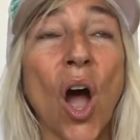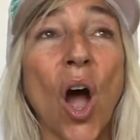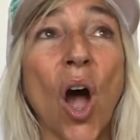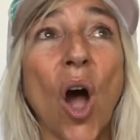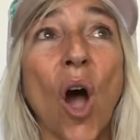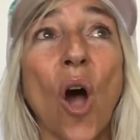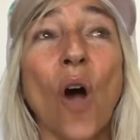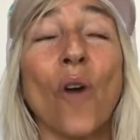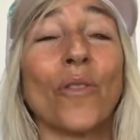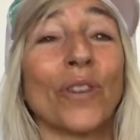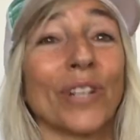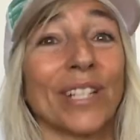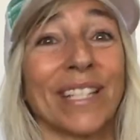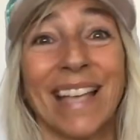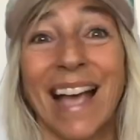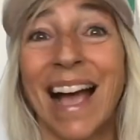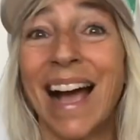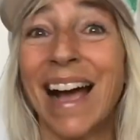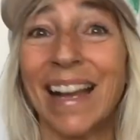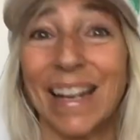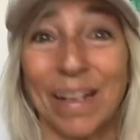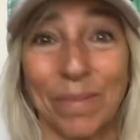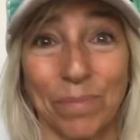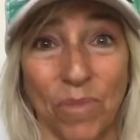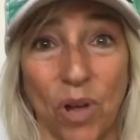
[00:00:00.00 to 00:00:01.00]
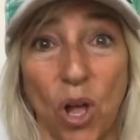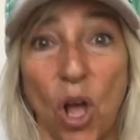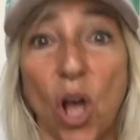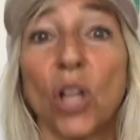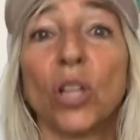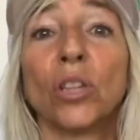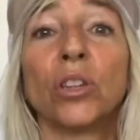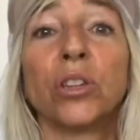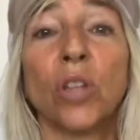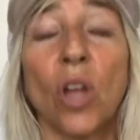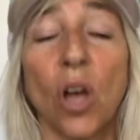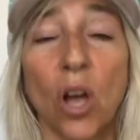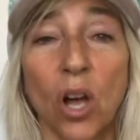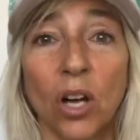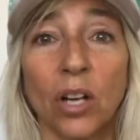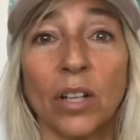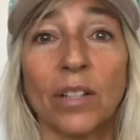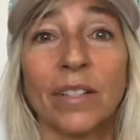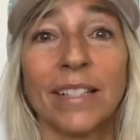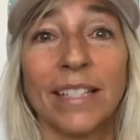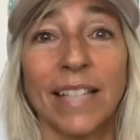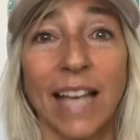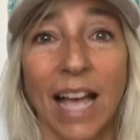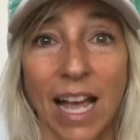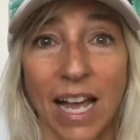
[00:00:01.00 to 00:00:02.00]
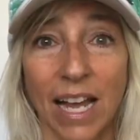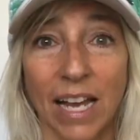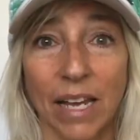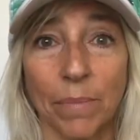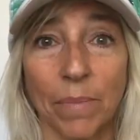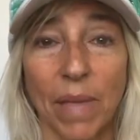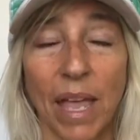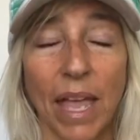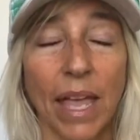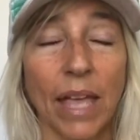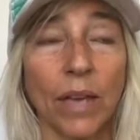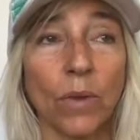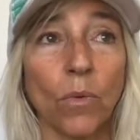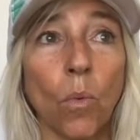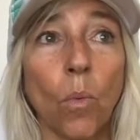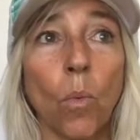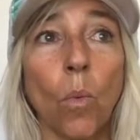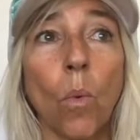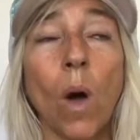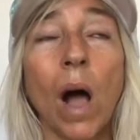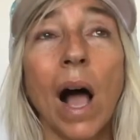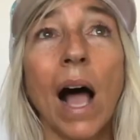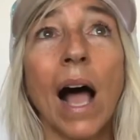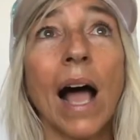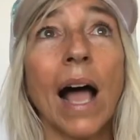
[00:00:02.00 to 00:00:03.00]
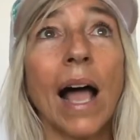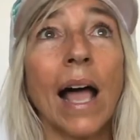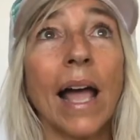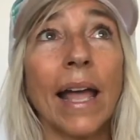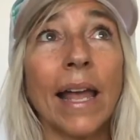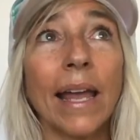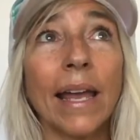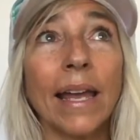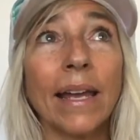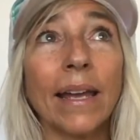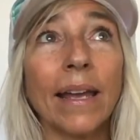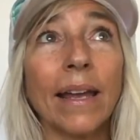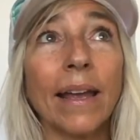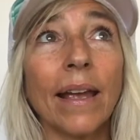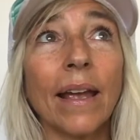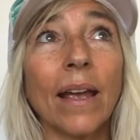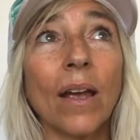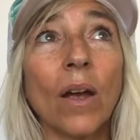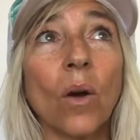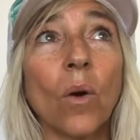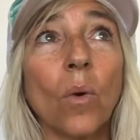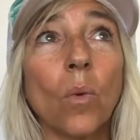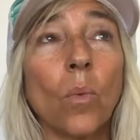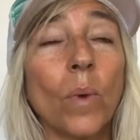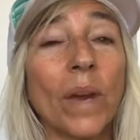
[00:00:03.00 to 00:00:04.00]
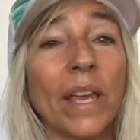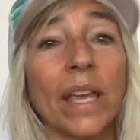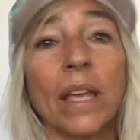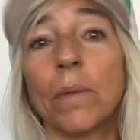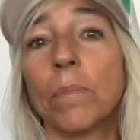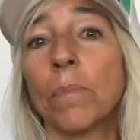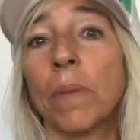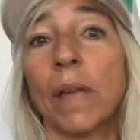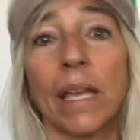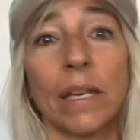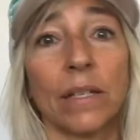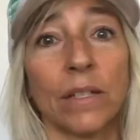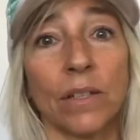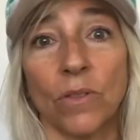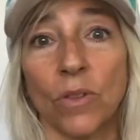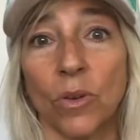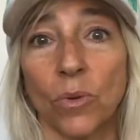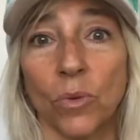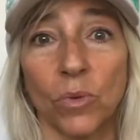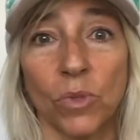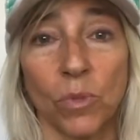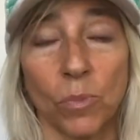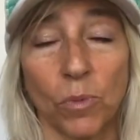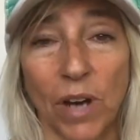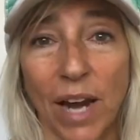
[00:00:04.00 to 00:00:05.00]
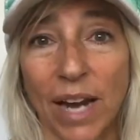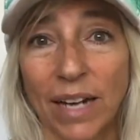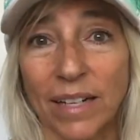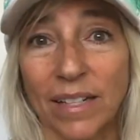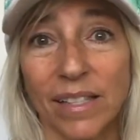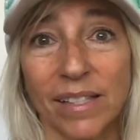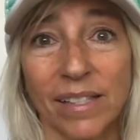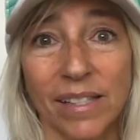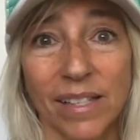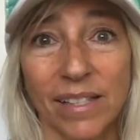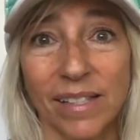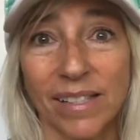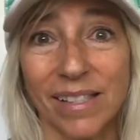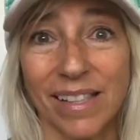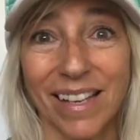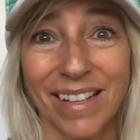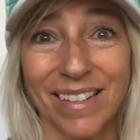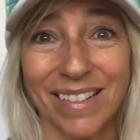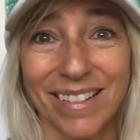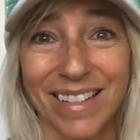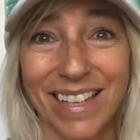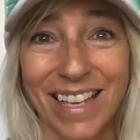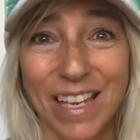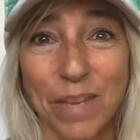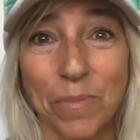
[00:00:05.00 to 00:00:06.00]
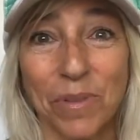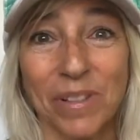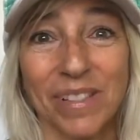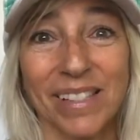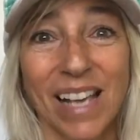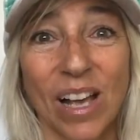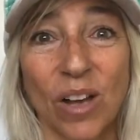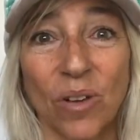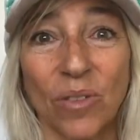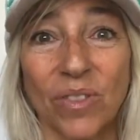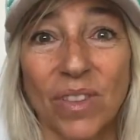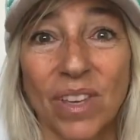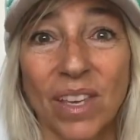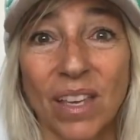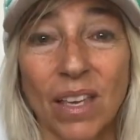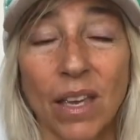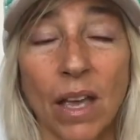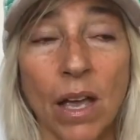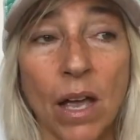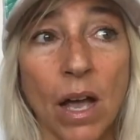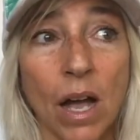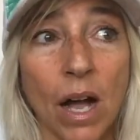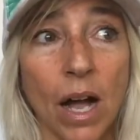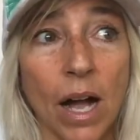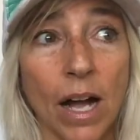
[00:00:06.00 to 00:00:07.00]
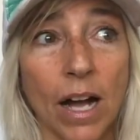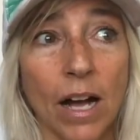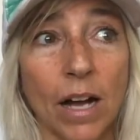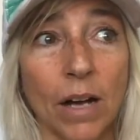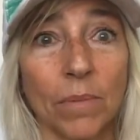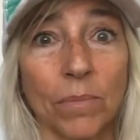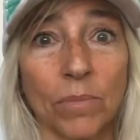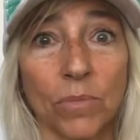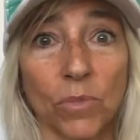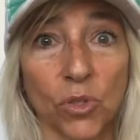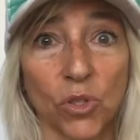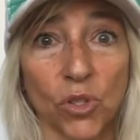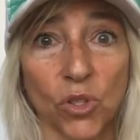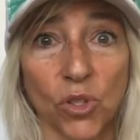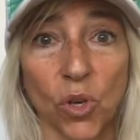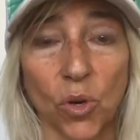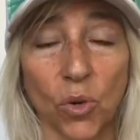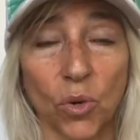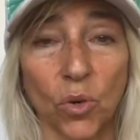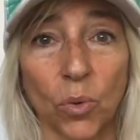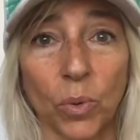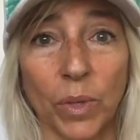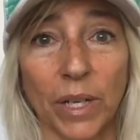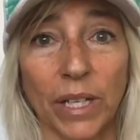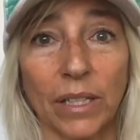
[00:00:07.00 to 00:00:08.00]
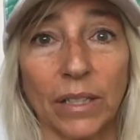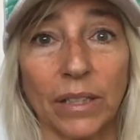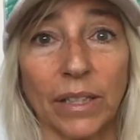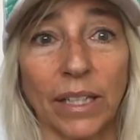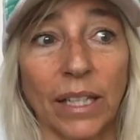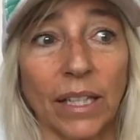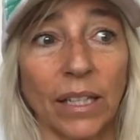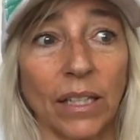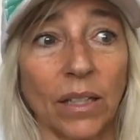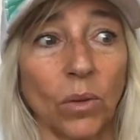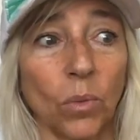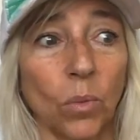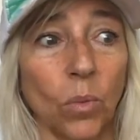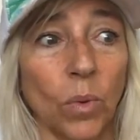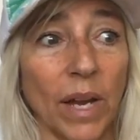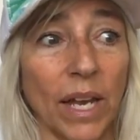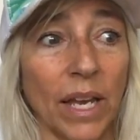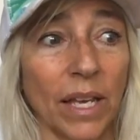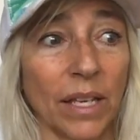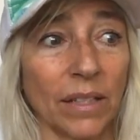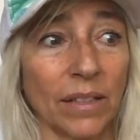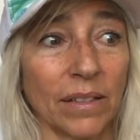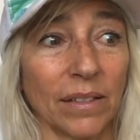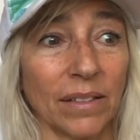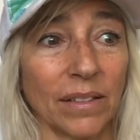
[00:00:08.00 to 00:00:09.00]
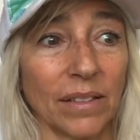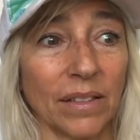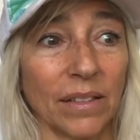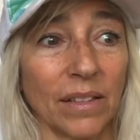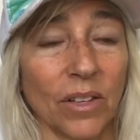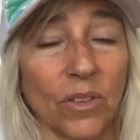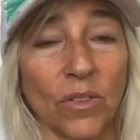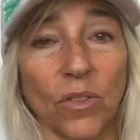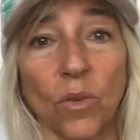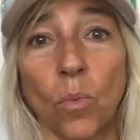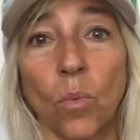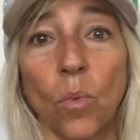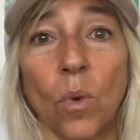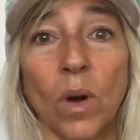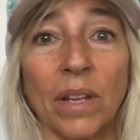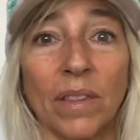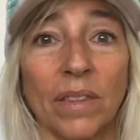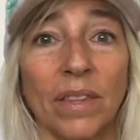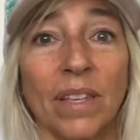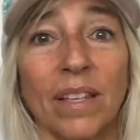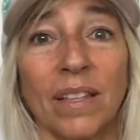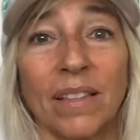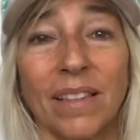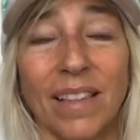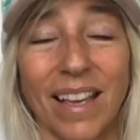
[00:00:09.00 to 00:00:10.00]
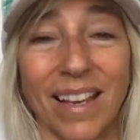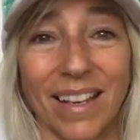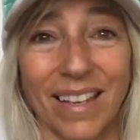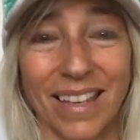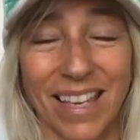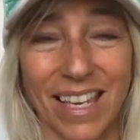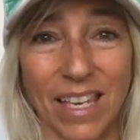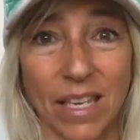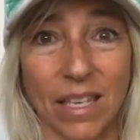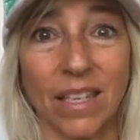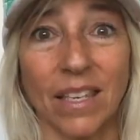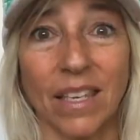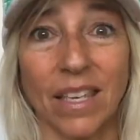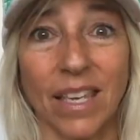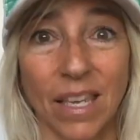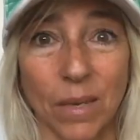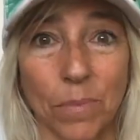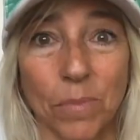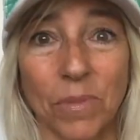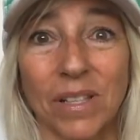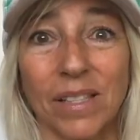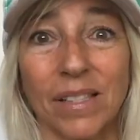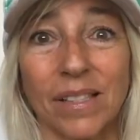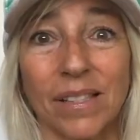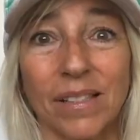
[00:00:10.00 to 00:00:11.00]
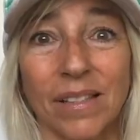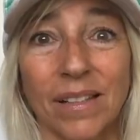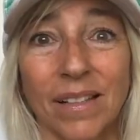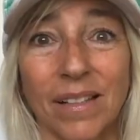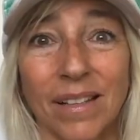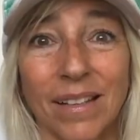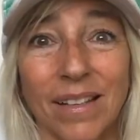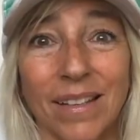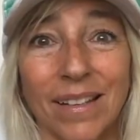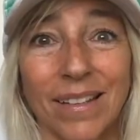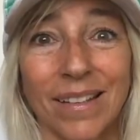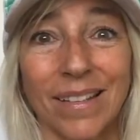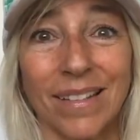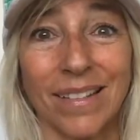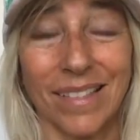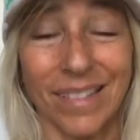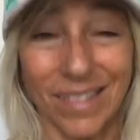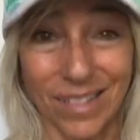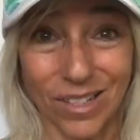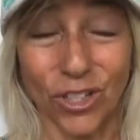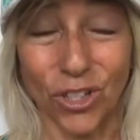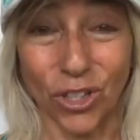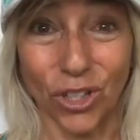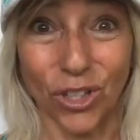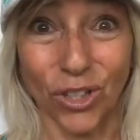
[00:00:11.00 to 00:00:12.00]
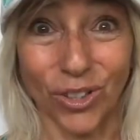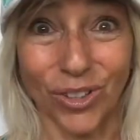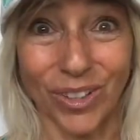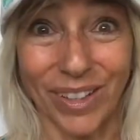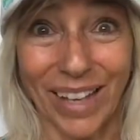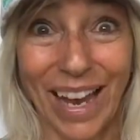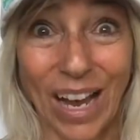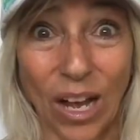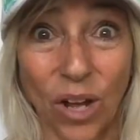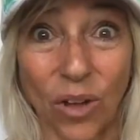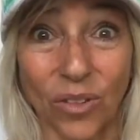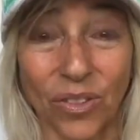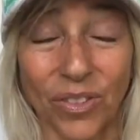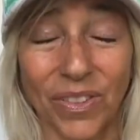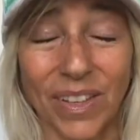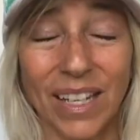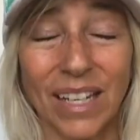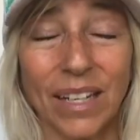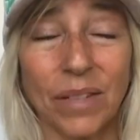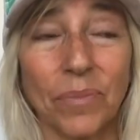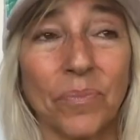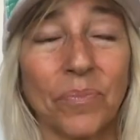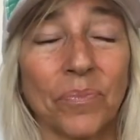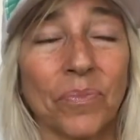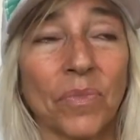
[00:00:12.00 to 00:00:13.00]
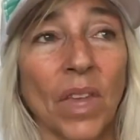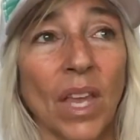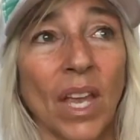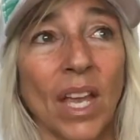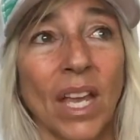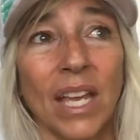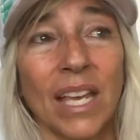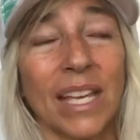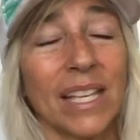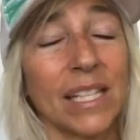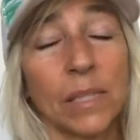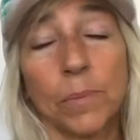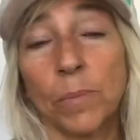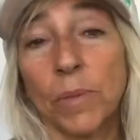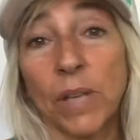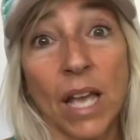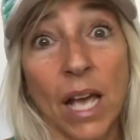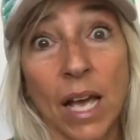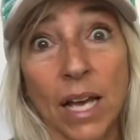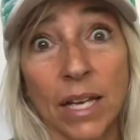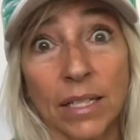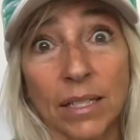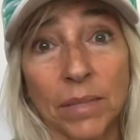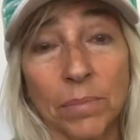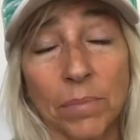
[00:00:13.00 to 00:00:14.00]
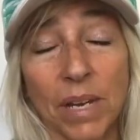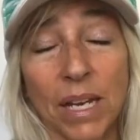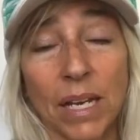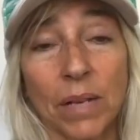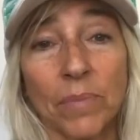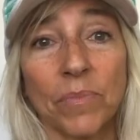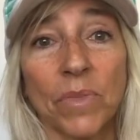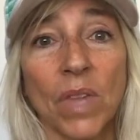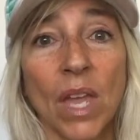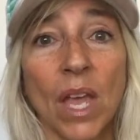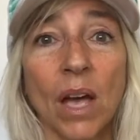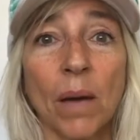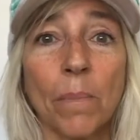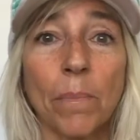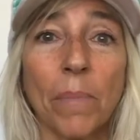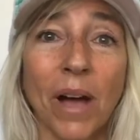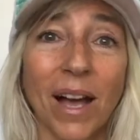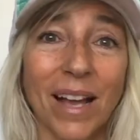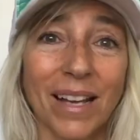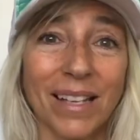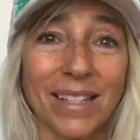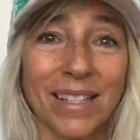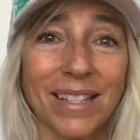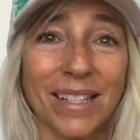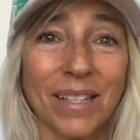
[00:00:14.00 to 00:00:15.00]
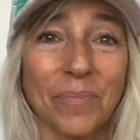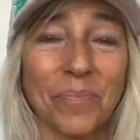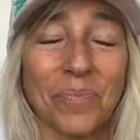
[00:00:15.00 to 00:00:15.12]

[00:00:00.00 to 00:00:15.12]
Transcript: over time, a long time. And why we abandon those practices that keep us healthy so quickly when they're the one thing that can keep us healthy is beyond me. But